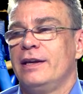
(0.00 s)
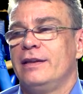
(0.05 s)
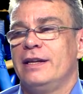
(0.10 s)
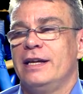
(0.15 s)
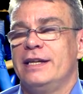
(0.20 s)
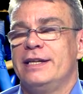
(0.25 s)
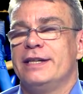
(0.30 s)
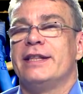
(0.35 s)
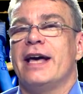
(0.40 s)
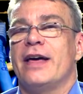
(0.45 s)

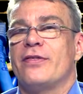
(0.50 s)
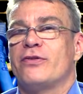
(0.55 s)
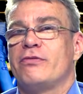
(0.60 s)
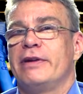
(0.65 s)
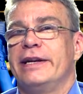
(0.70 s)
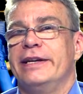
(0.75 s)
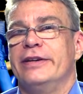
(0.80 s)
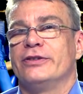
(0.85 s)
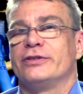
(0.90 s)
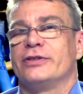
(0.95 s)
They did that
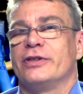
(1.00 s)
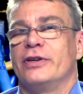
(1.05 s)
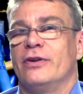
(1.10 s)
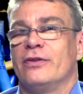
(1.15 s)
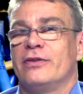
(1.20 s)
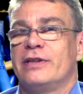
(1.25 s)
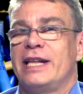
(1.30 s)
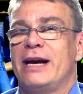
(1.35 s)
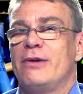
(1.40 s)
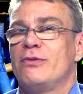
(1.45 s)
three years ago.
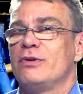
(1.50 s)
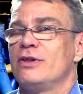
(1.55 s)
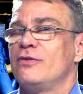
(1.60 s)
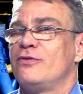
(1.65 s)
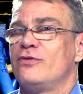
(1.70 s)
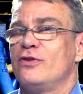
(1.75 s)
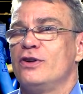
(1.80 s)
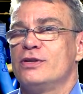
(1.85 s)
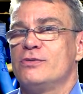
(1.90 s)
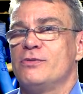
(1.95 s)
They were the
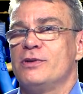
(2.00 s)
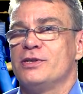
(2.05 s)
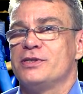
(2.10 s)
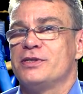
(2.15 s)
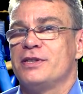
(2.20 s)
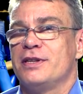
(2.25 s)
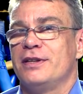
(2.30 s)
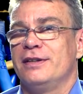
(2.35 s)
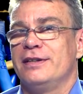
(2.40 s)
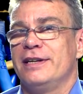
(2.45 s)
first
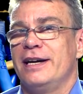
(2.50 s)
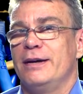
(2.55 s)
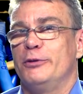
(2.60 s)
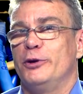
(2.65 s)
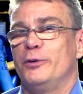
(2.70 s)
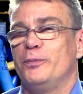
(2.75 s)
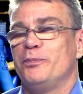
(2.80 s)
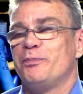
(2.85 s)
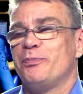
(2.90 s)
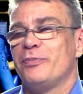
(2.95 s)
ones to the
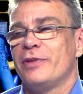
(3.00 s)
table.